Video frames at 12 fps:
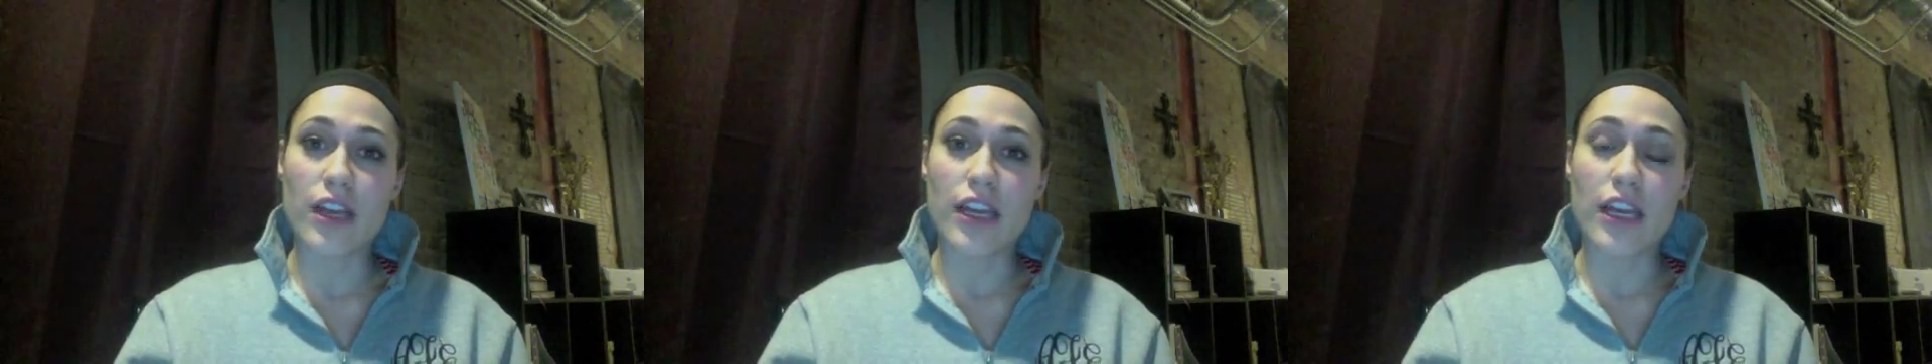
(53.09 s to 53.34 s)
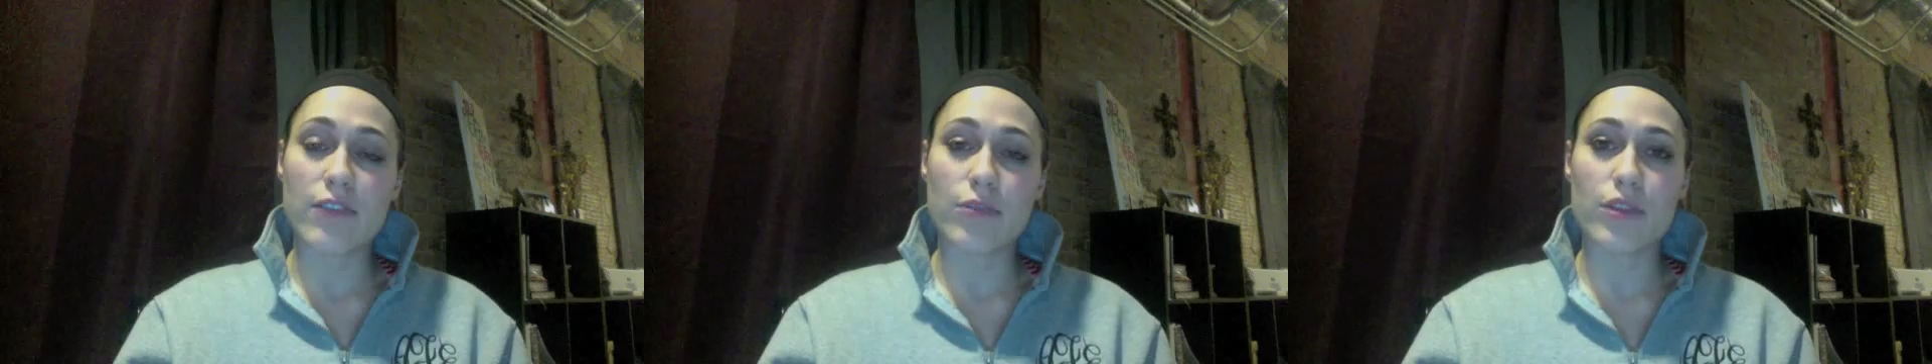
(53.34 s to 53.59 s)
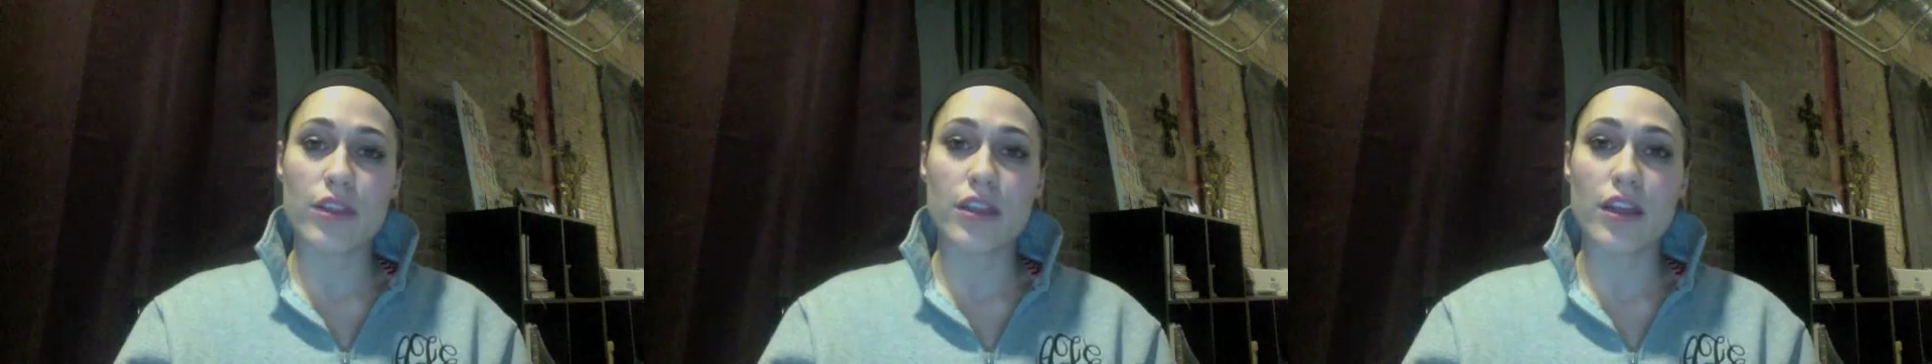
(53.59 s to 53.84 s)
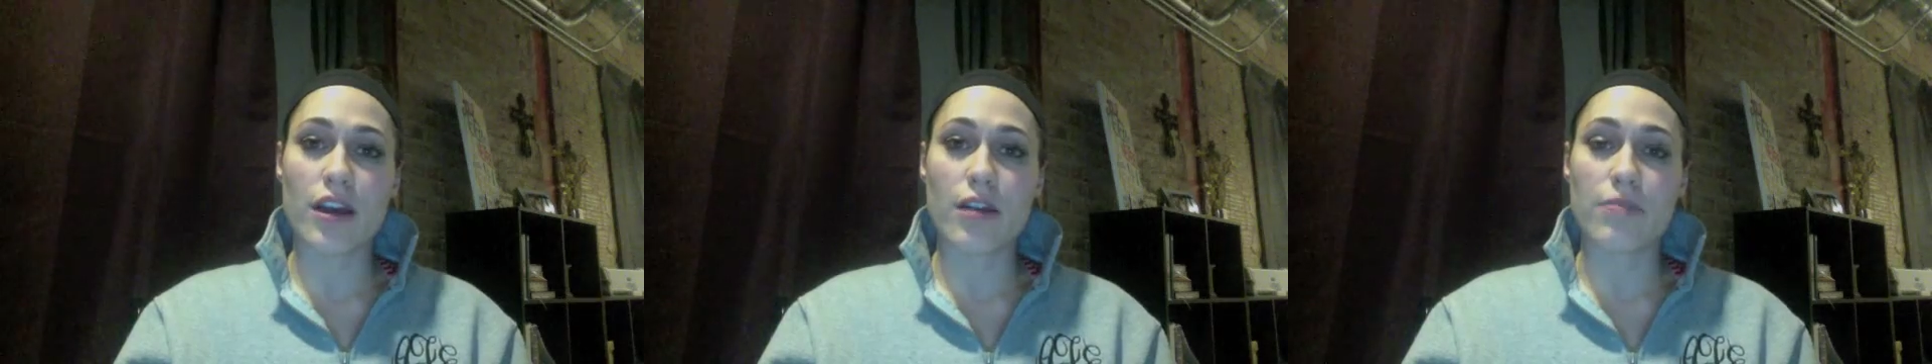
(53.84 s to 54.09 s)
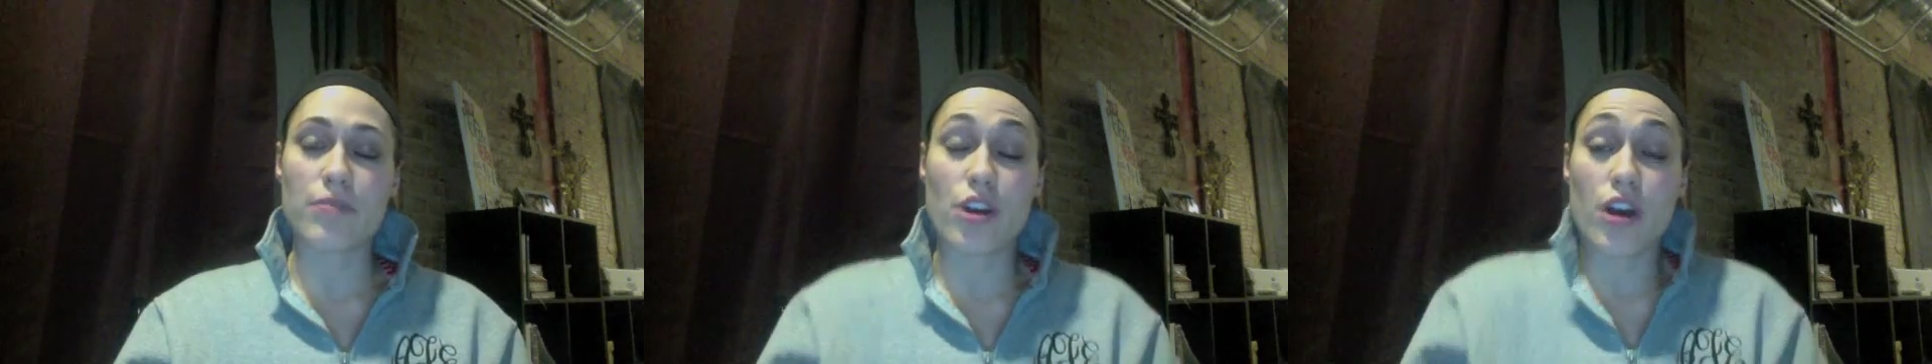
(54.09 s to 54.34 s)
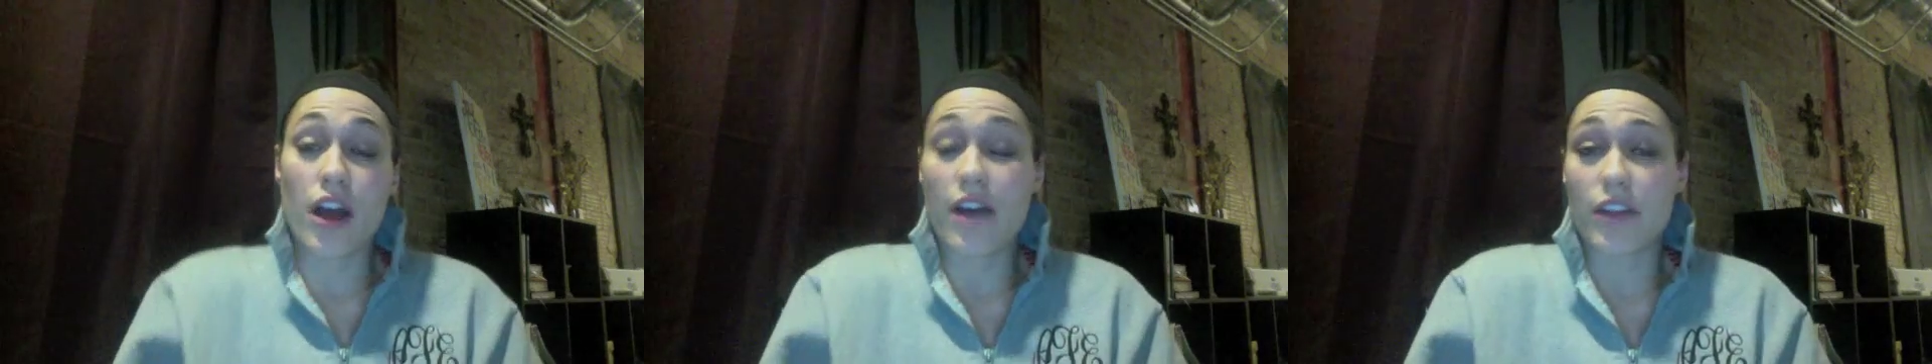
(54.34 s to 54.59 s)
even with
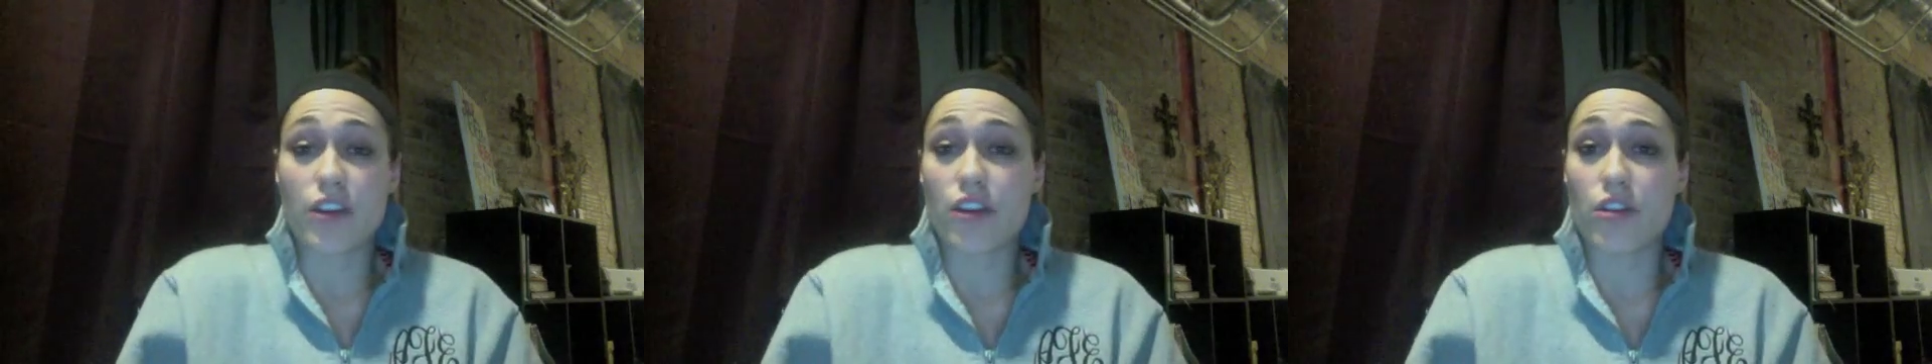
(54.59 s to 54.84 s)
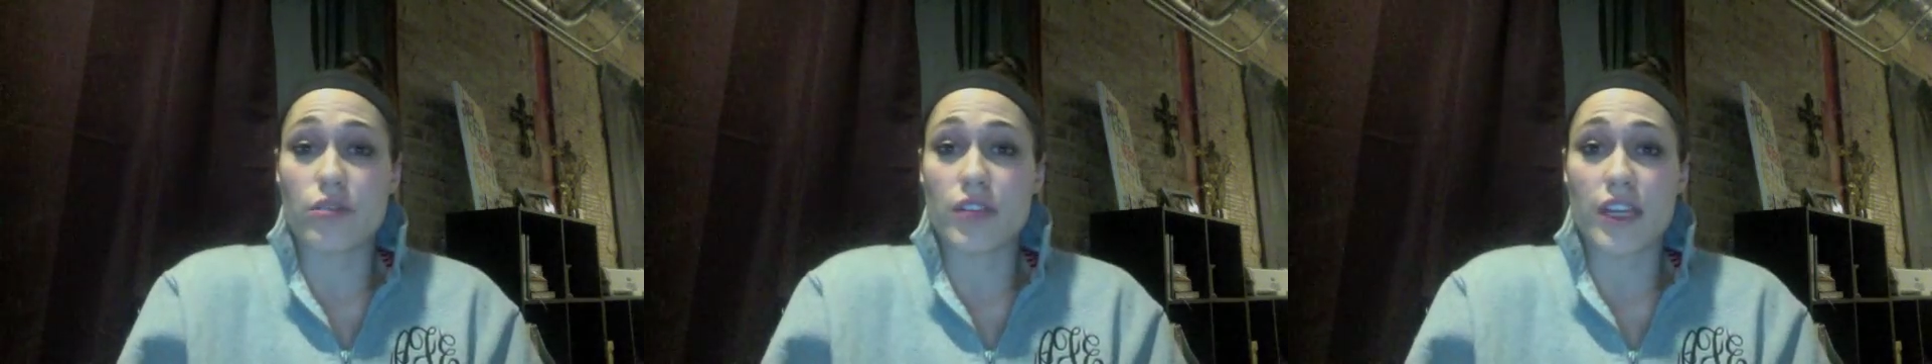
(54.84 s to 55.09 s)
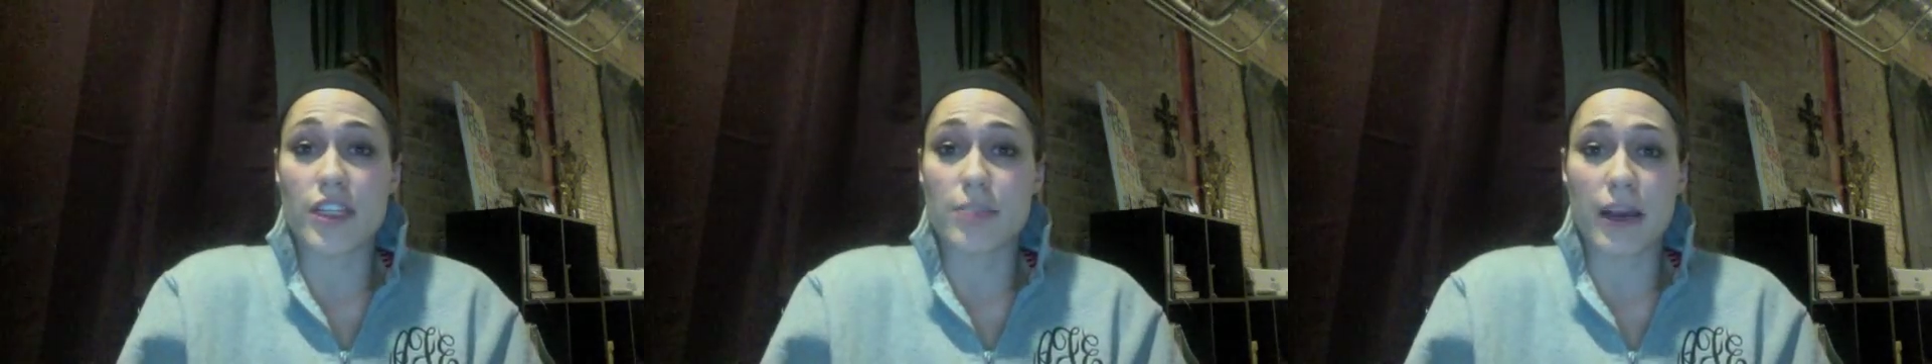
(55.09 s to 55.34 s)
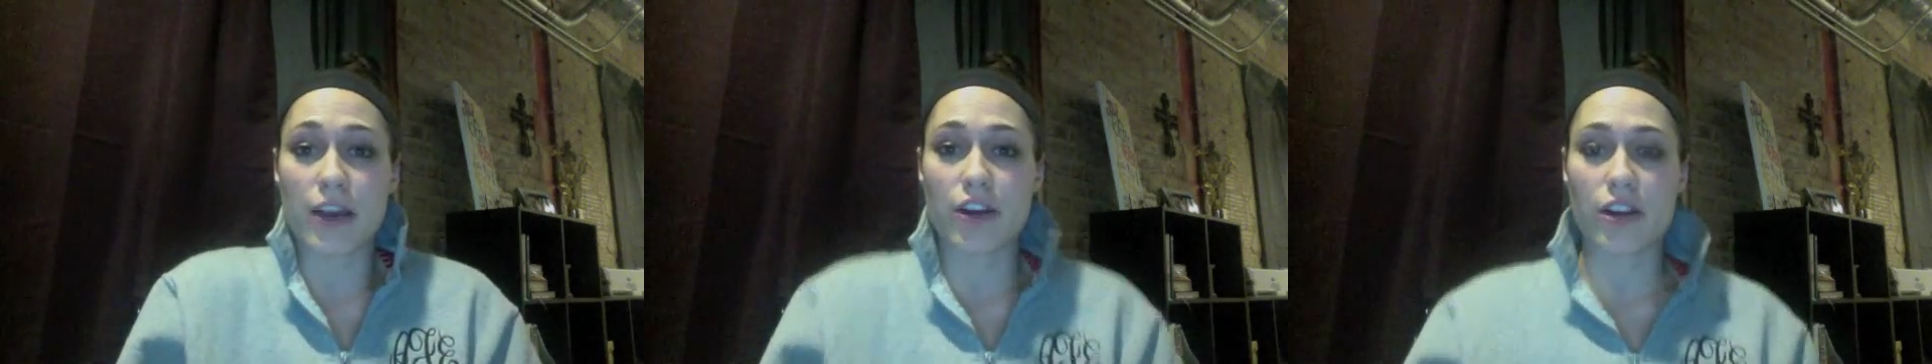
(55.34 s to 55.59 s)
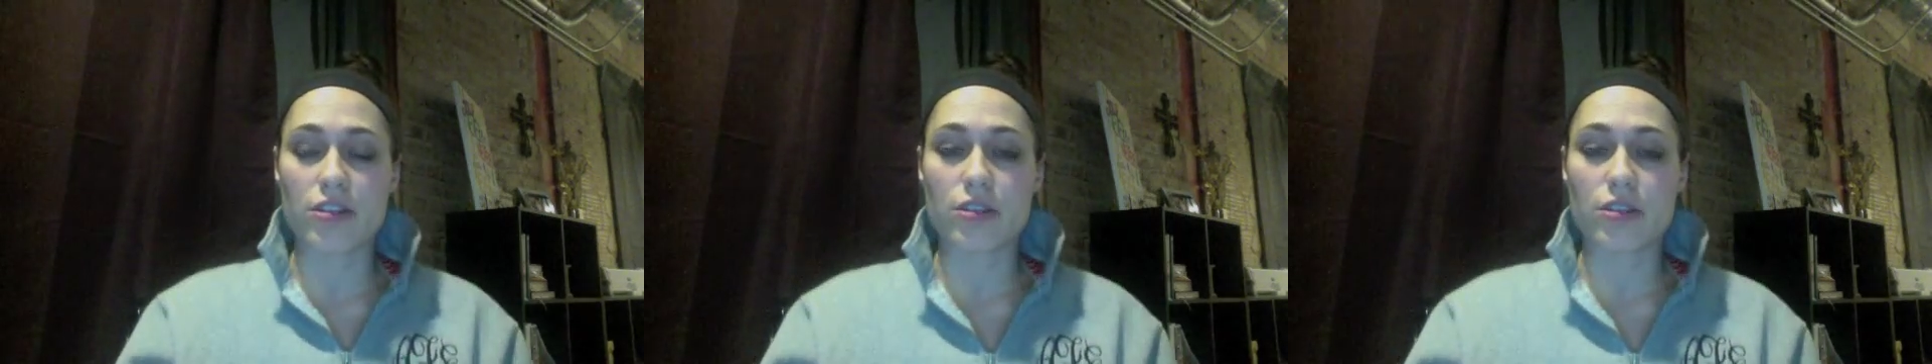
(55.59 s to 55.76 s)
having no dance background.